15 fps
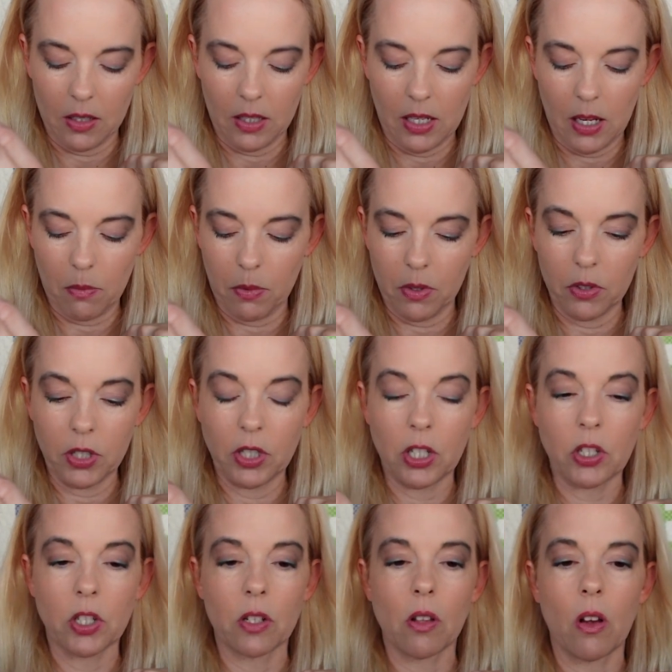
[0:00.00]
Sampler
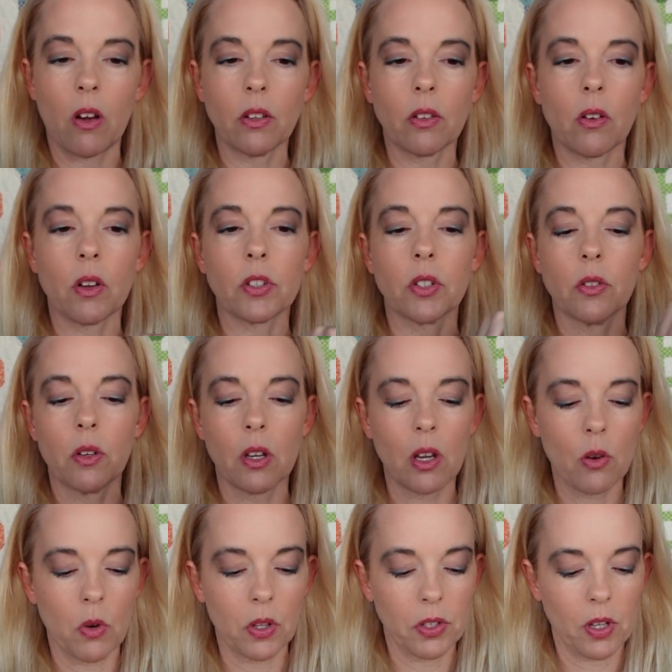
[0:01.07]
Stitch Along. They're also doing a
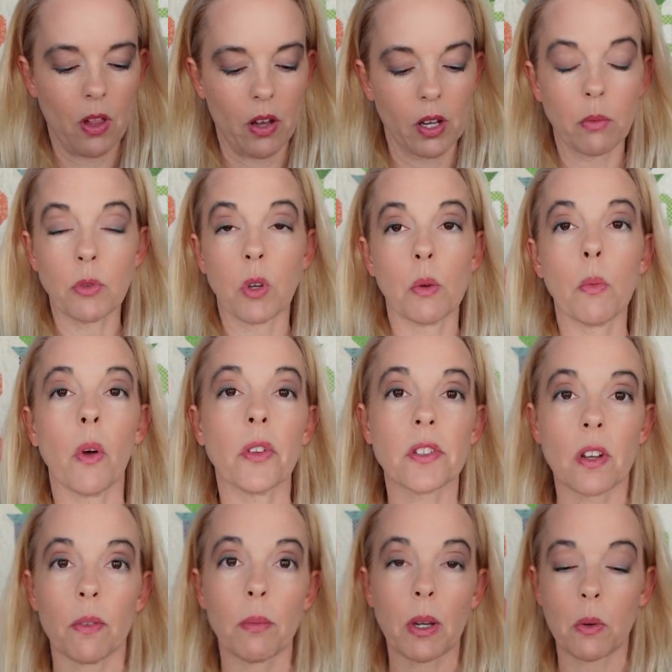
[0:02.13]
quilt along. I'm doing both,
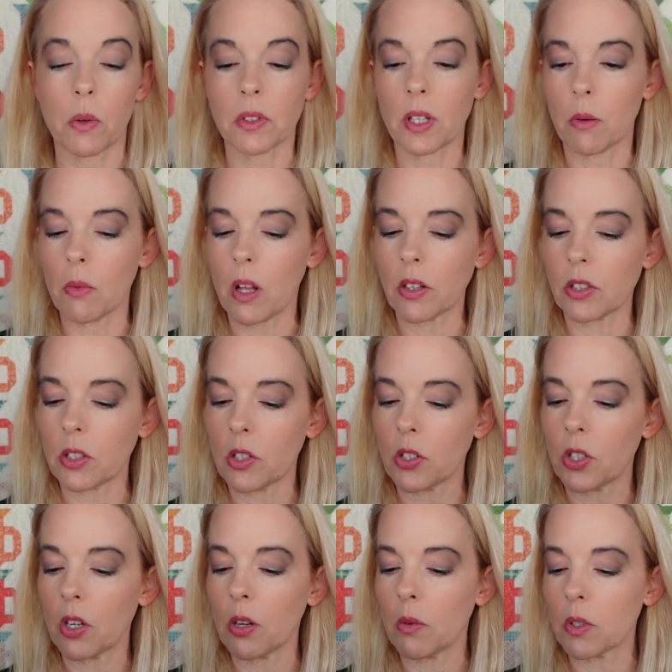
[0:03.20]
so I have my quilting blocks to
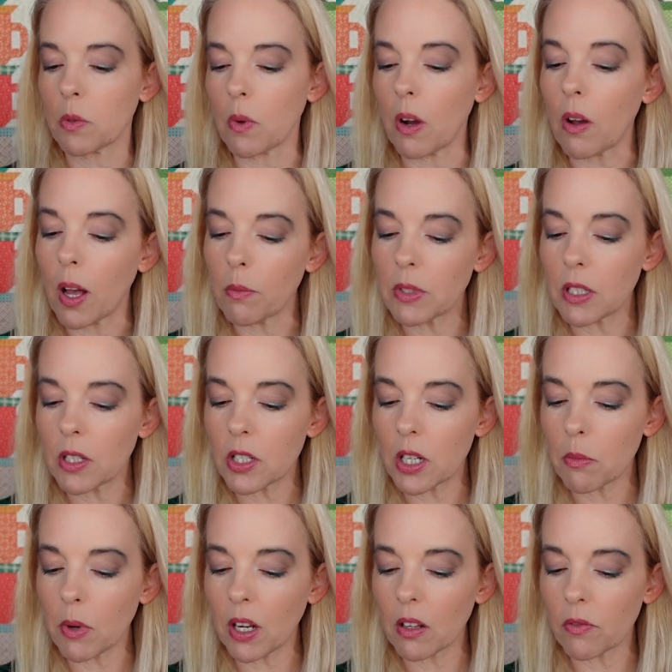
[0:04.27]
show you as well. I'm
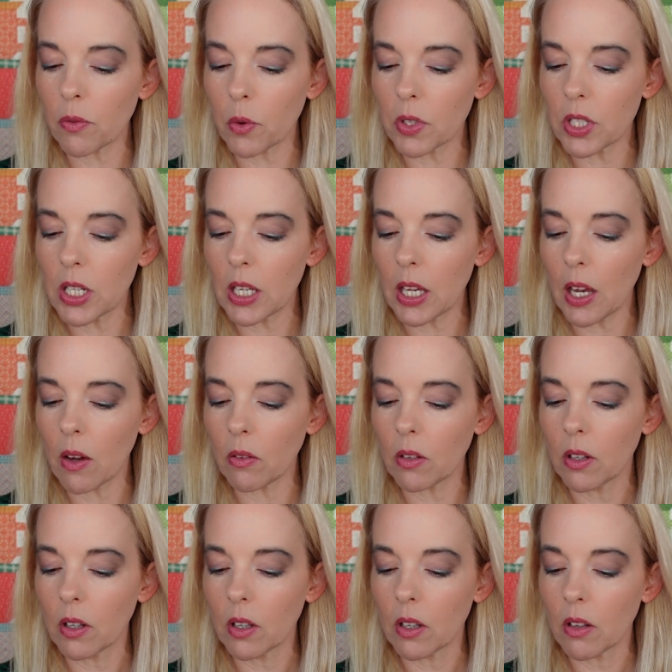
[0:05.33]
stitching mine on 14 count
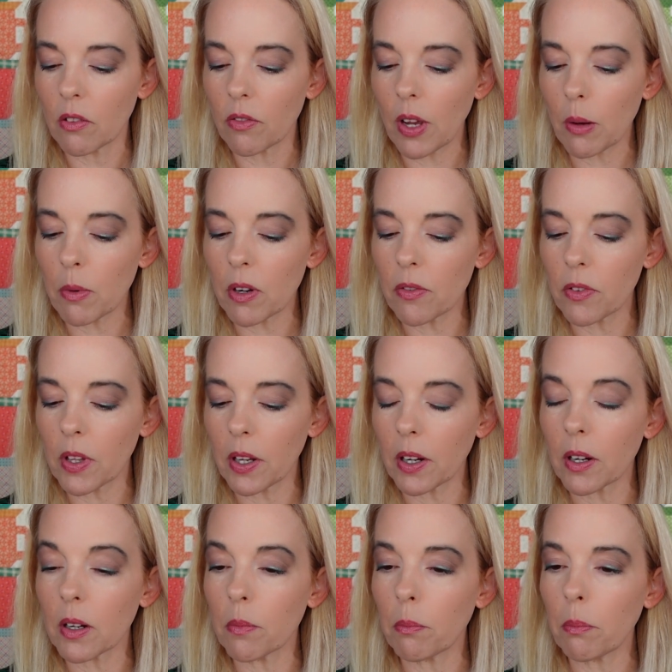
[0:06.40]
fabric
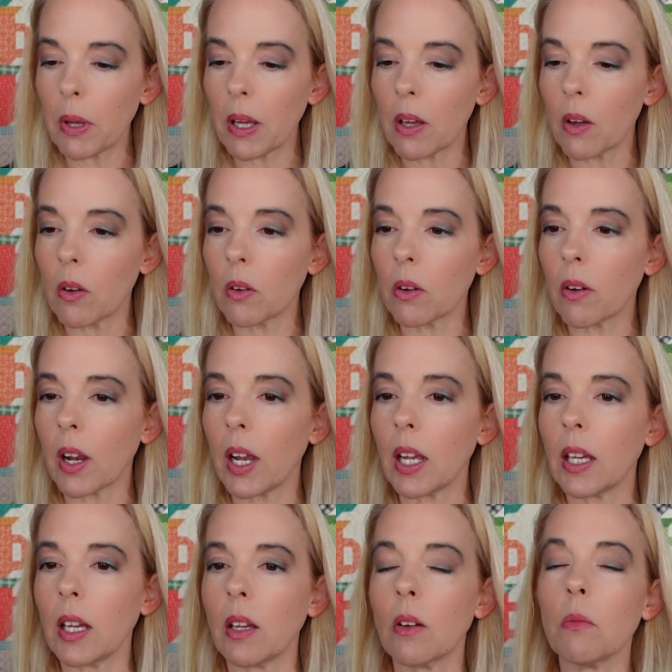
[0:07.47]
flare pale gray
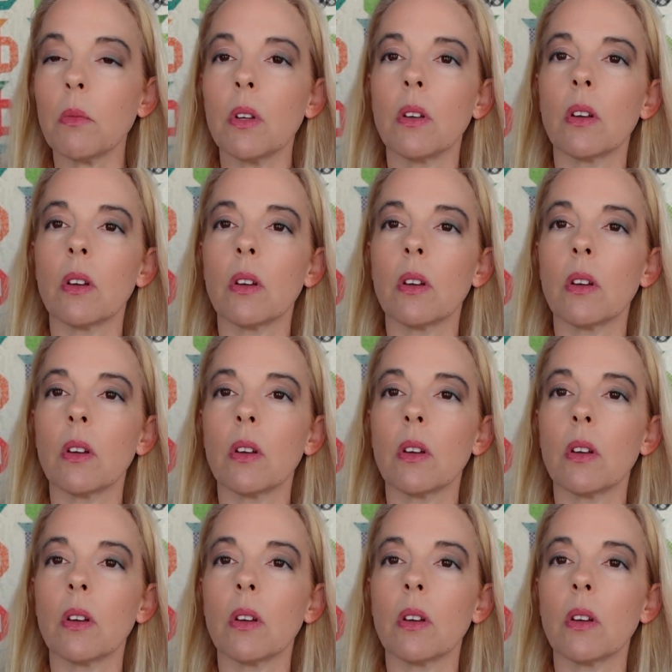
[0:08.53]
gingham.